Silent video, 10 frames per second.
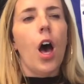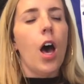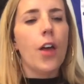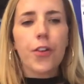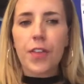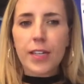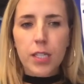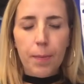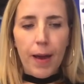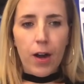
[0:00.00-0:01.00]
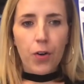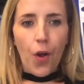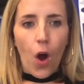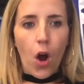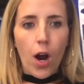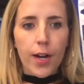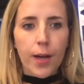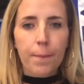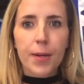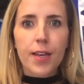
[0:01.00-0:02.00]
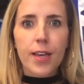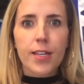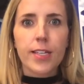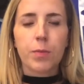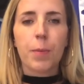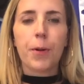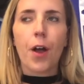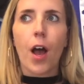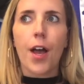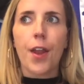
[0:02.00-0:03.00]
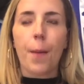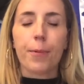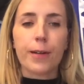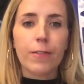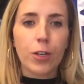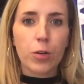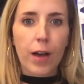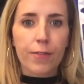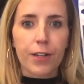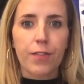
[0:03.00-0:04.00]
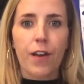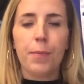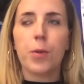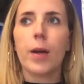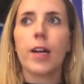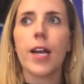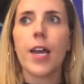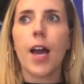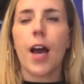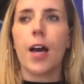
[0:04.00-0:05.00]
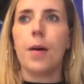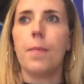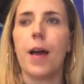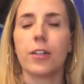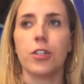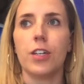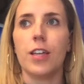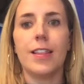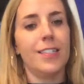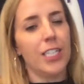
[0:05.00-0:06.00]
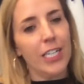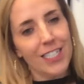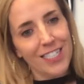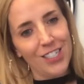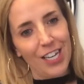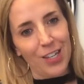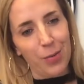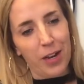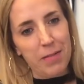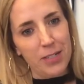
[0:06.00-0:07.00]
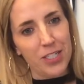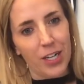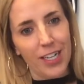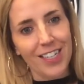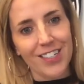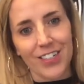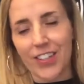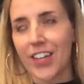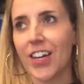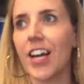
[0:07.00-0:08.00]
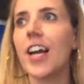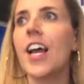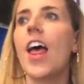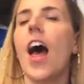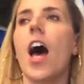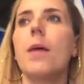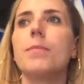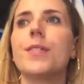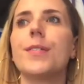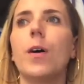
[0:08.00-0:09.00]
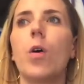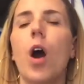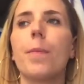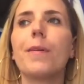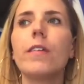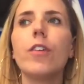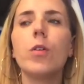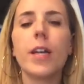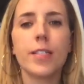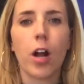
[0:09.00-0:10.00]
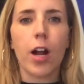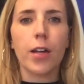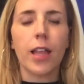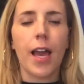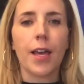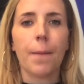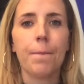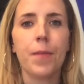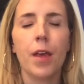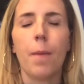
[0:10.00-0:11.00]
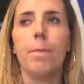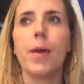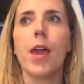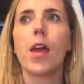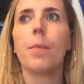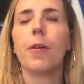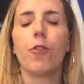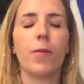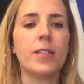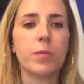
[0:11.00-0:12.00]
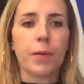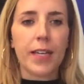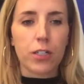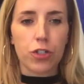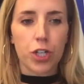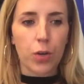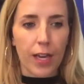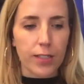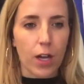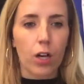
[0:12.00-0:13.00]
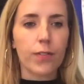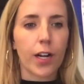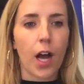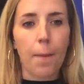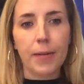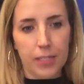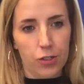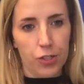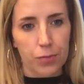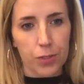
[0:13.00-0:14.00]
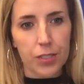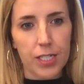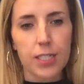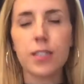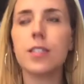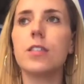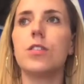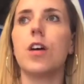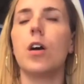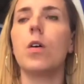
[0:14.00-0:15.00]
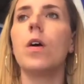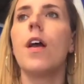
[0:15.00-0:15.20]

Other things about our company is we put on a preview every February. Actually, this year it's January. We're starting it earlier. So our preview is our like big performance where we get to showcase all of our competition routines. So